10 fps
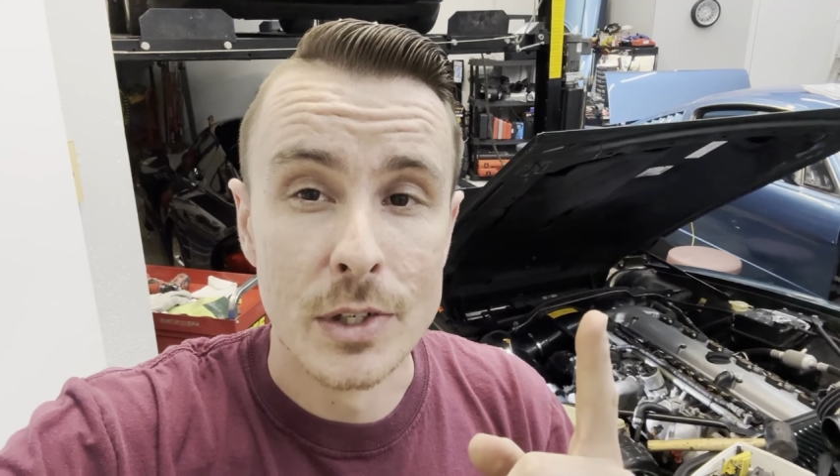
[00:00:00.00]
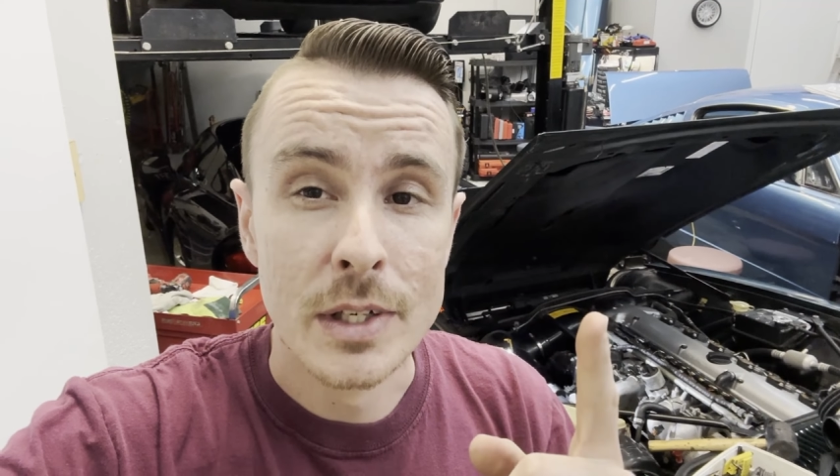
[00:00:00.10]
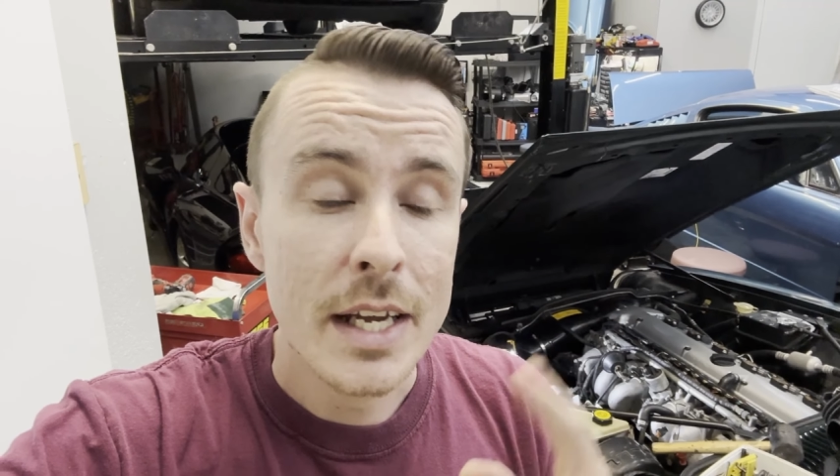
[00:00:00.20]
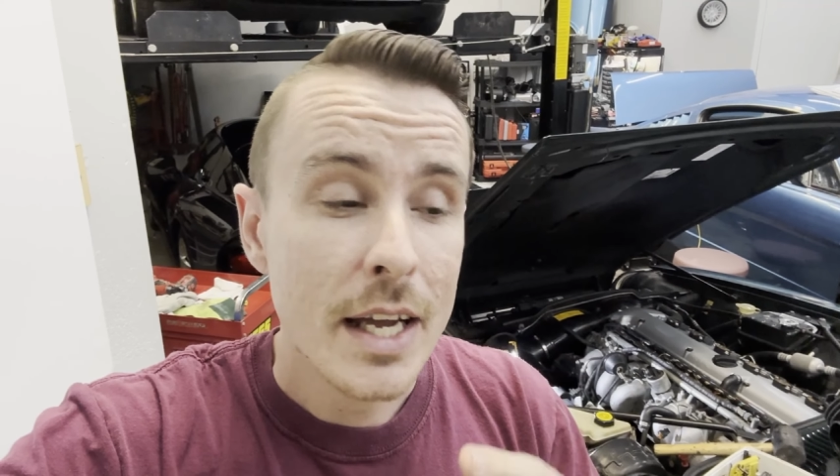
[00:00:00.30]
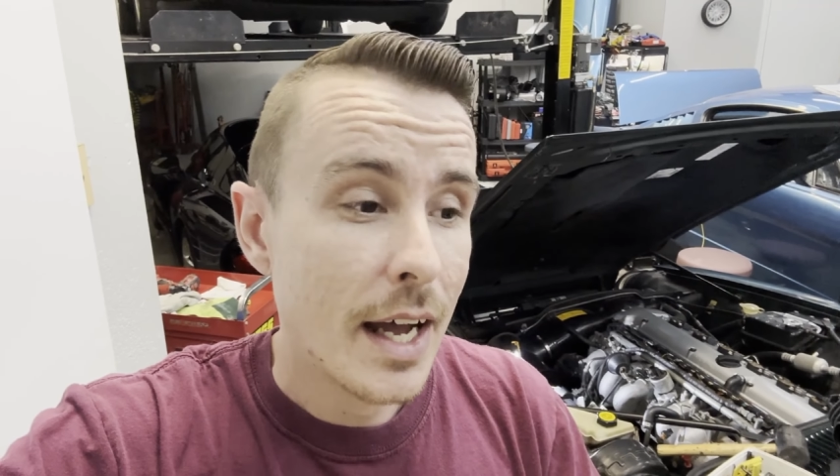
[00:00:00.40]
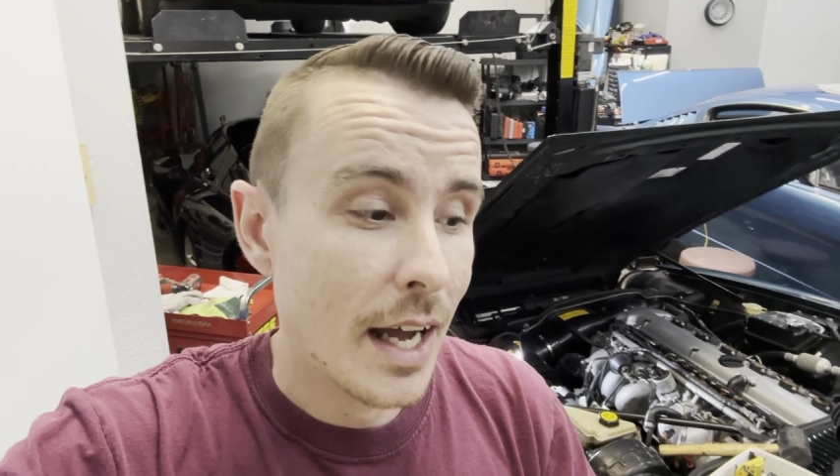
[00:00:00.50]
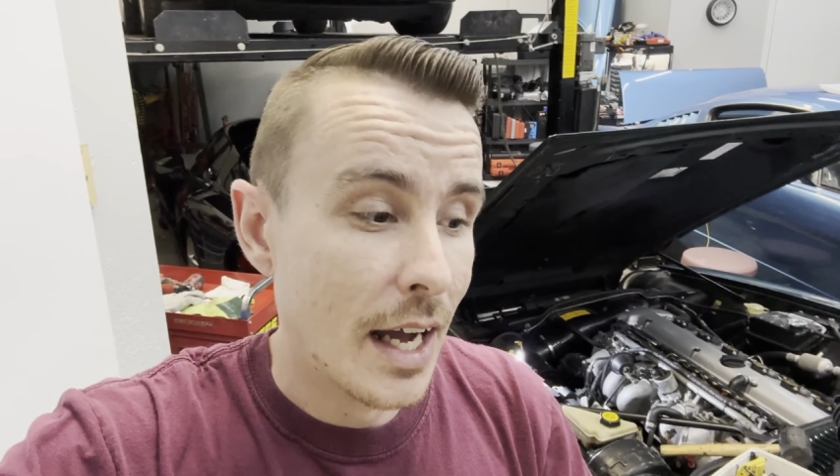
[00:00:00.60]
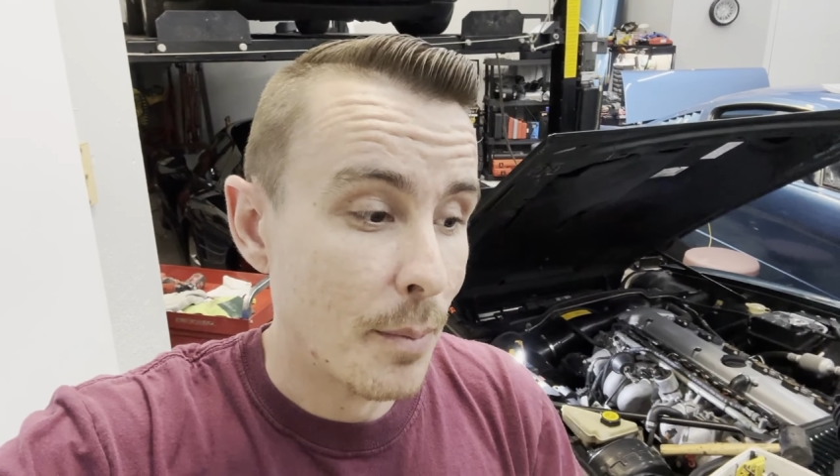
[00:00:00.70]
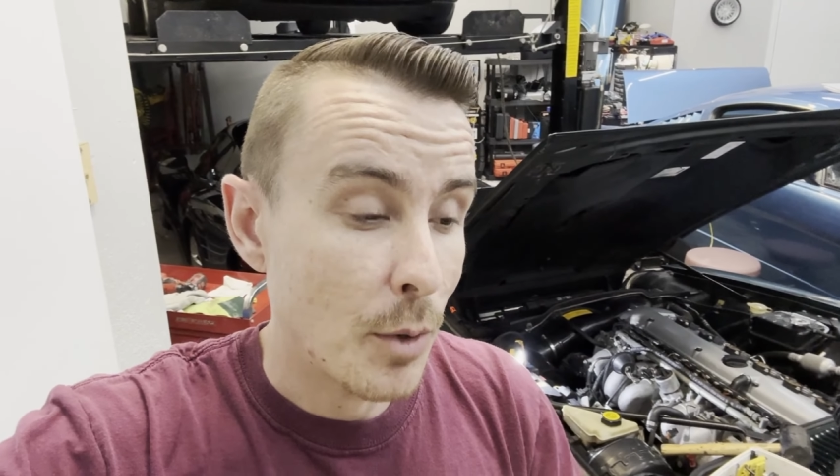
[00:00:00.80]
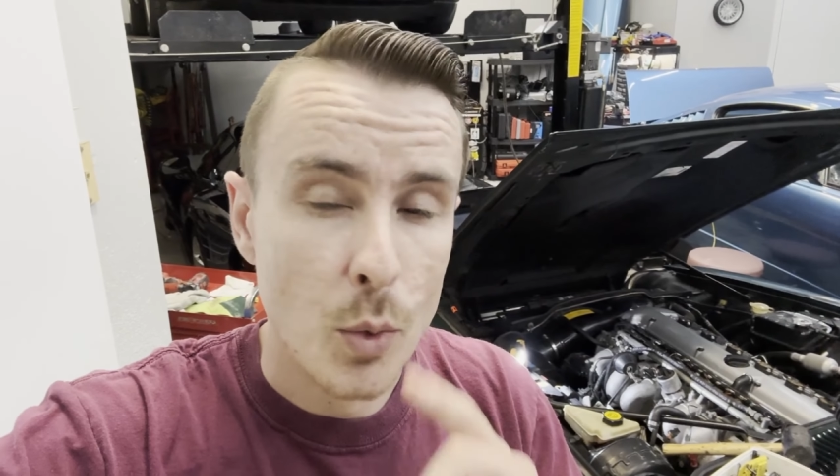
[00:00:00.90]

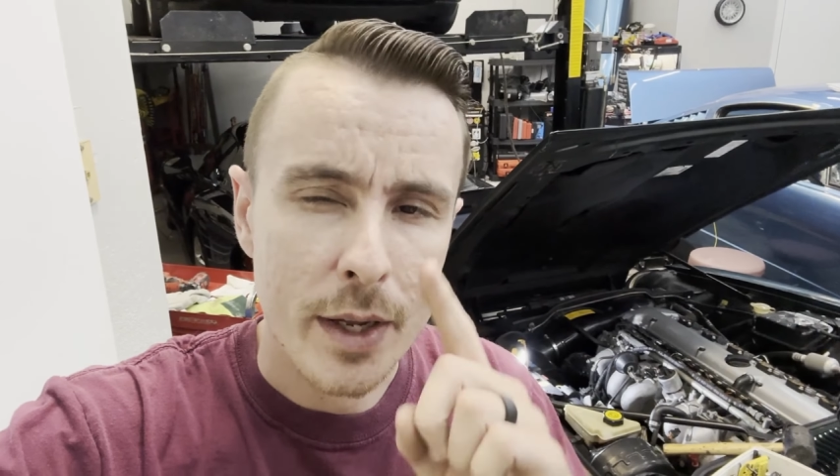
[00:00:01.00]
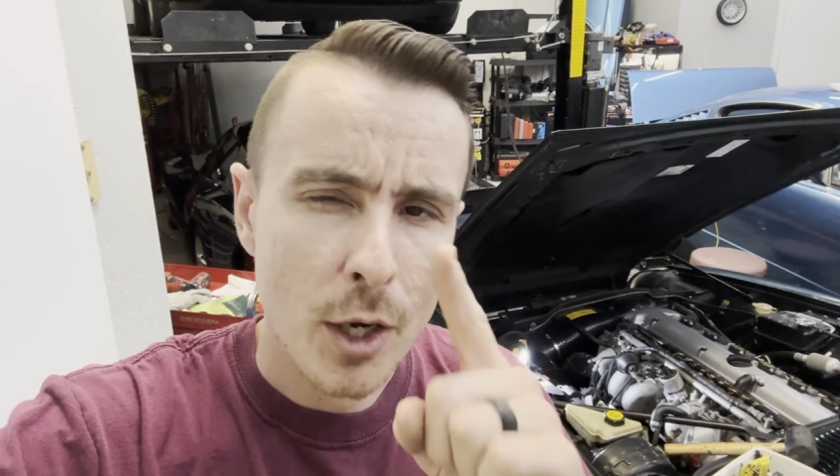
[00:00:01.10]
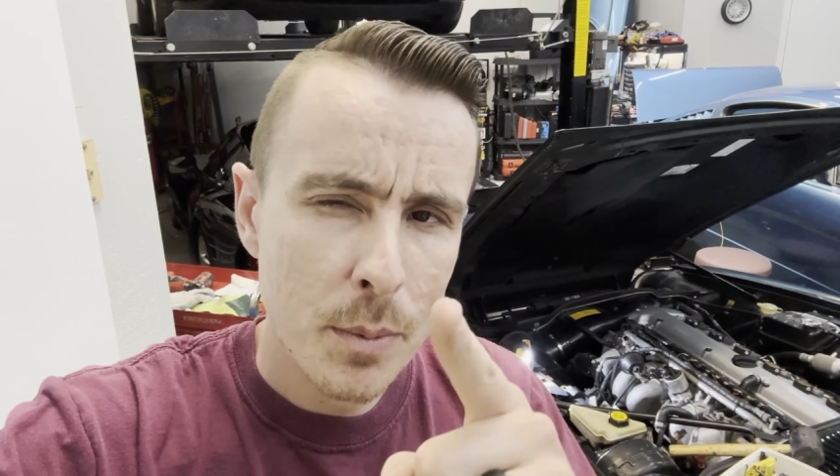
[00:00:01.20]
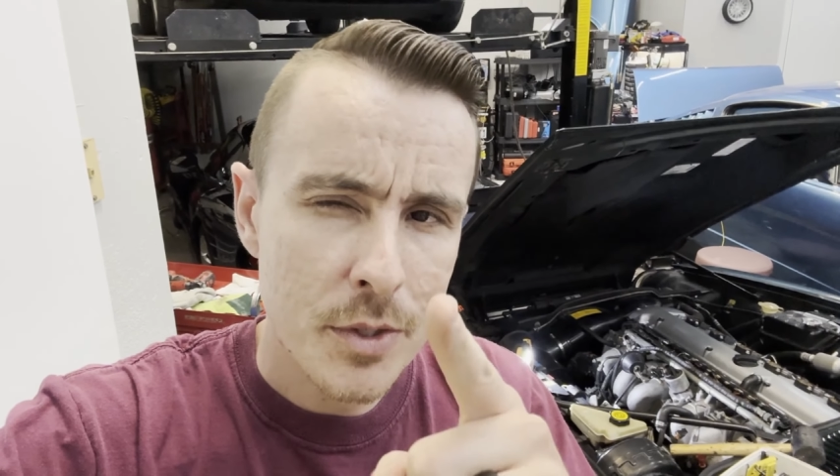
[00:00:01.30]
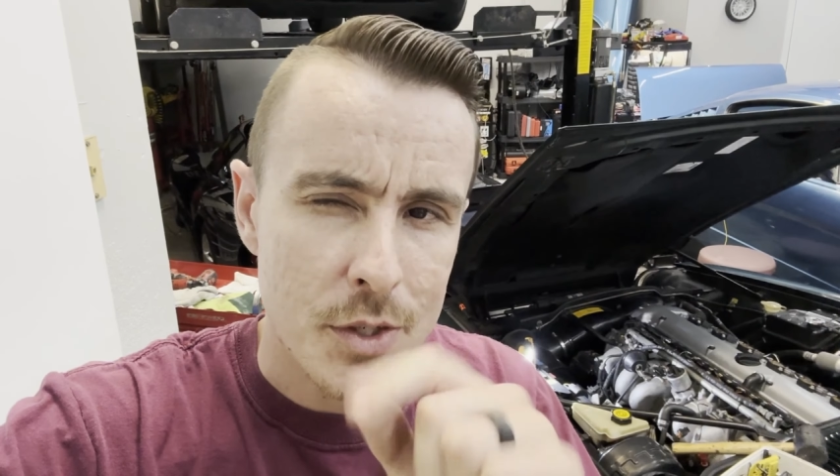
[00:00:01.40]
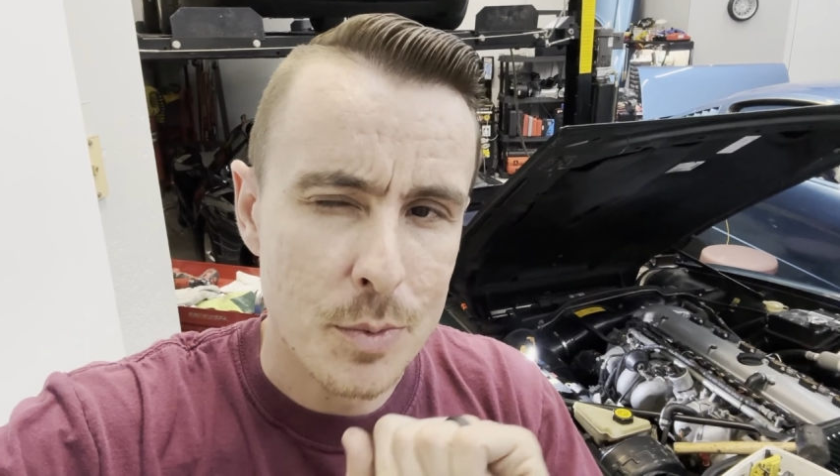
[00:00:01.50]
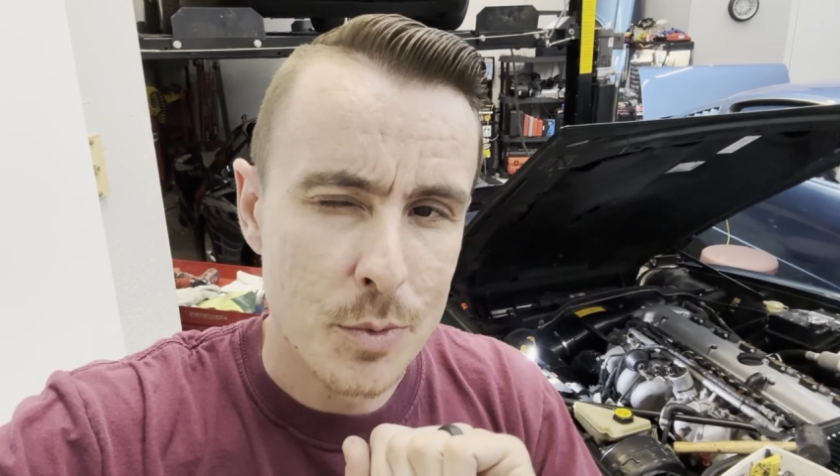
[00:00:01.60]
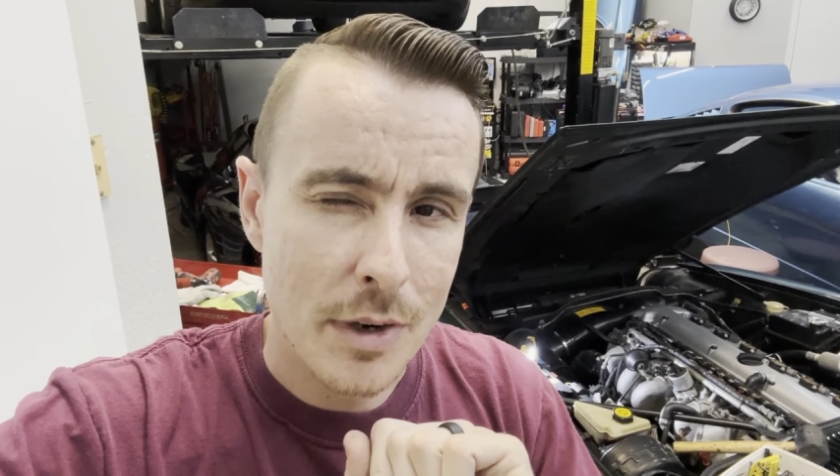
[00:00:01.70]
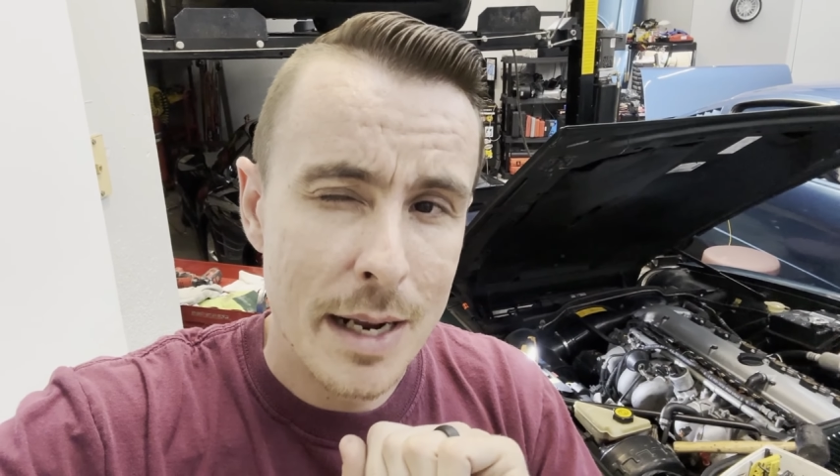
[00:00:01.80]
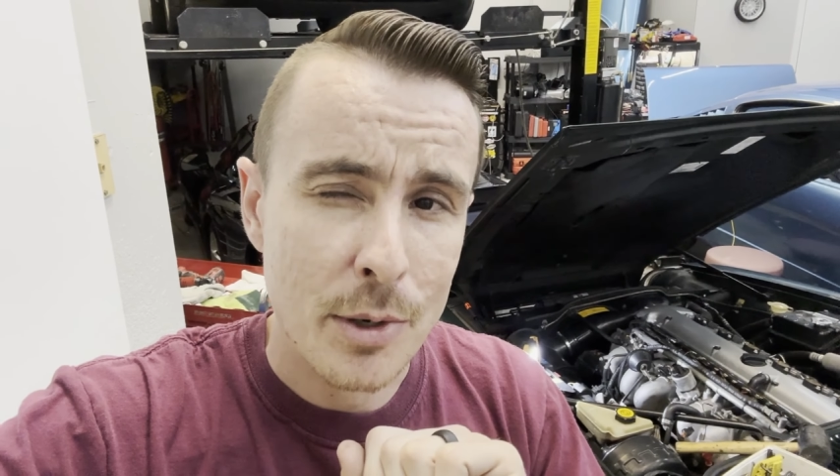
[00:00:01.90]
who we hope is a
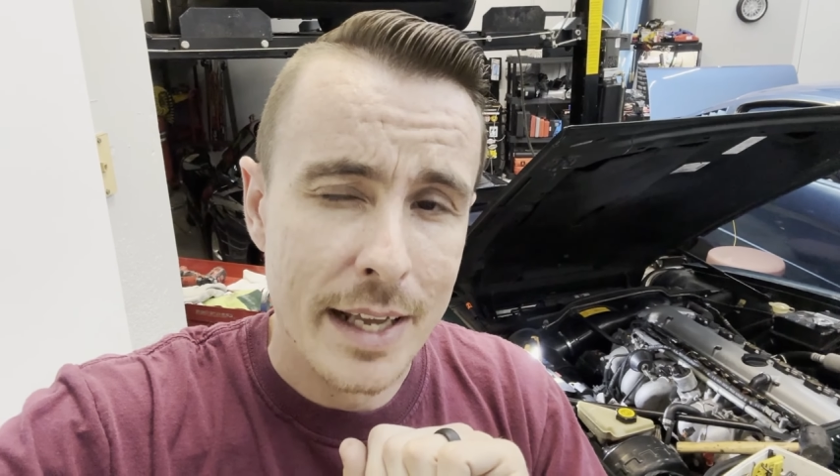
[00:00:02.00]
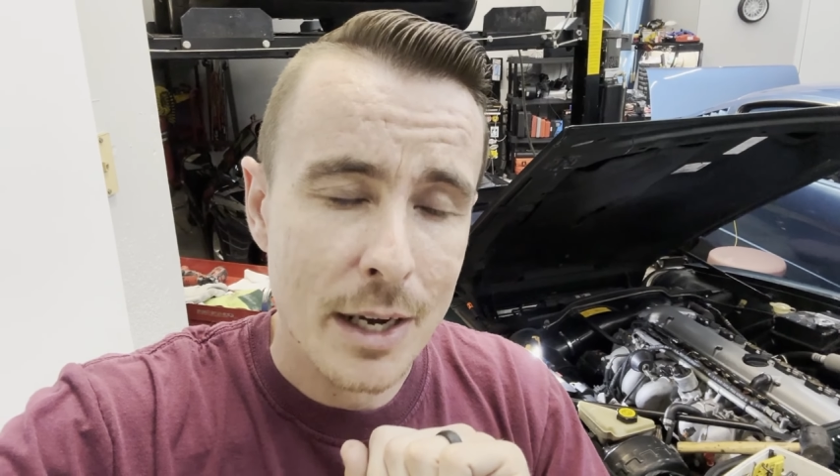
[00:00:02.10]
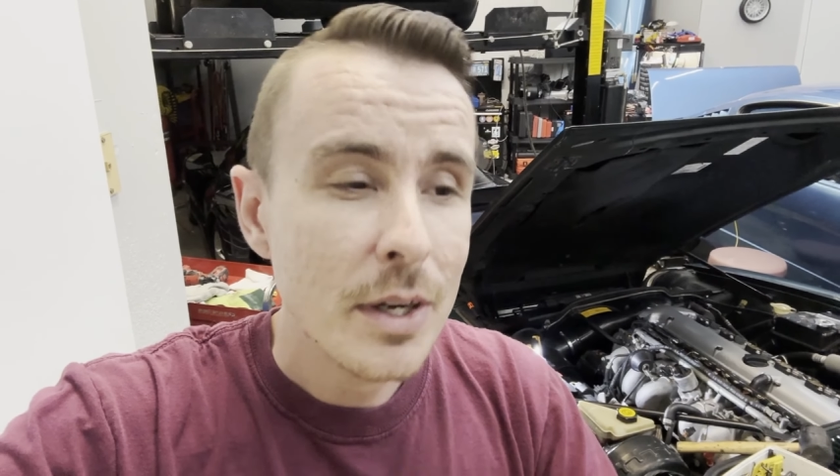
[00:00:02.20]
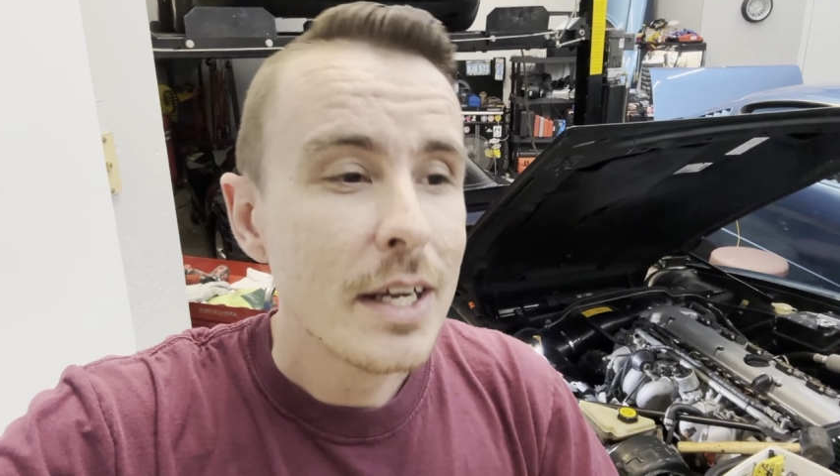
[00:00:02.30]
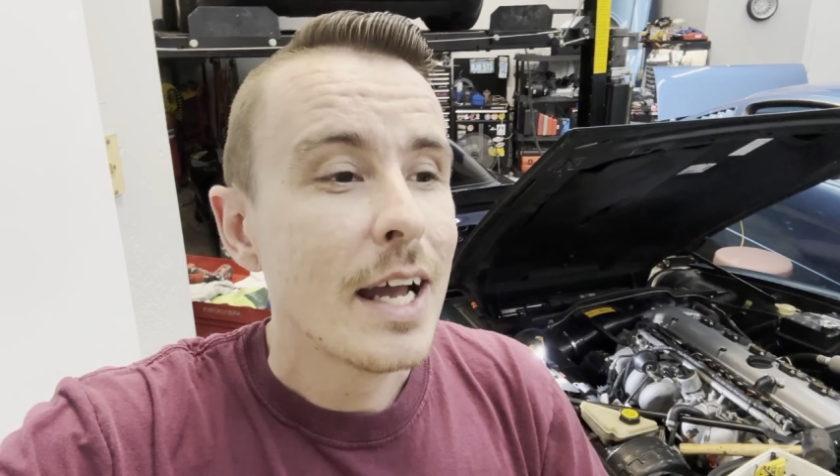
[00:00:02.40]
subscriber now,